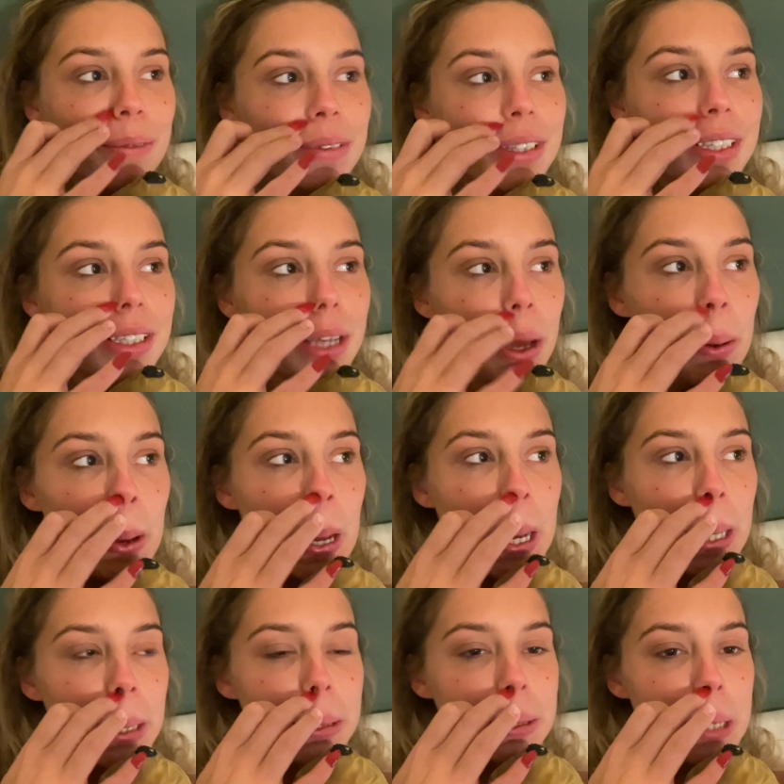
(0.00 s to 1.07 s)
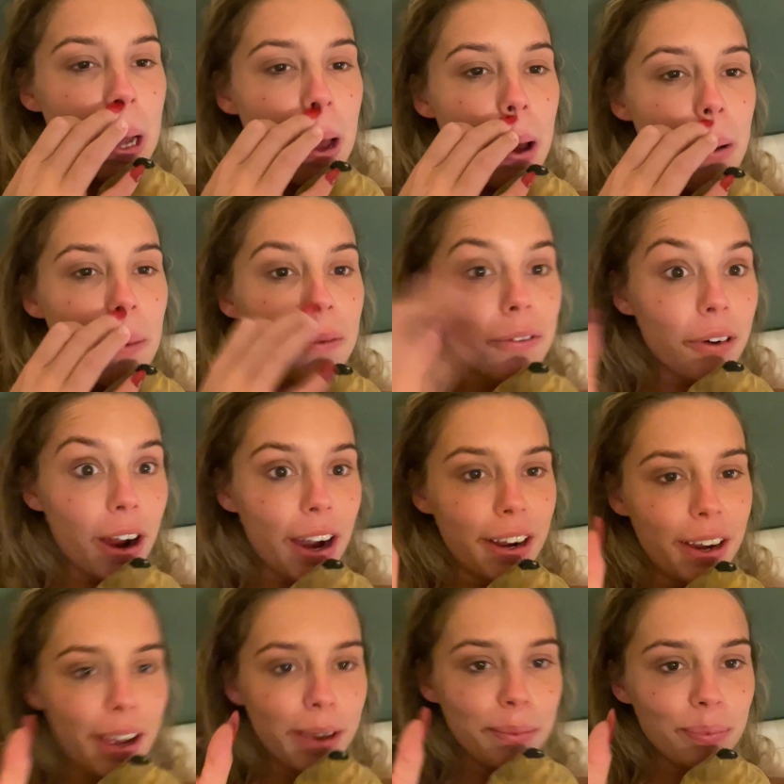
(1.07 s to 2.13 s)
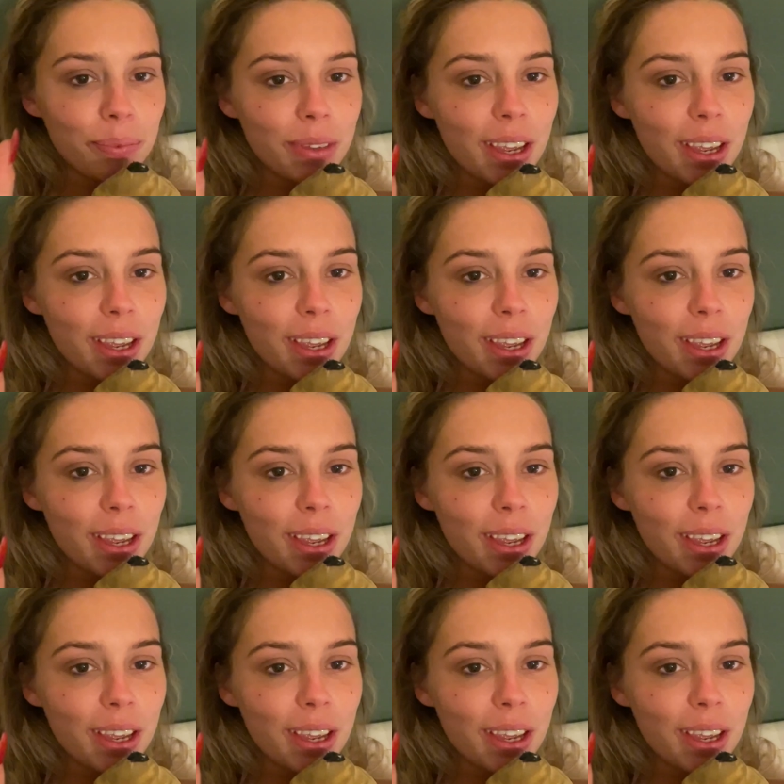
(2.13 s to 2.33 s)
So it is now Friday,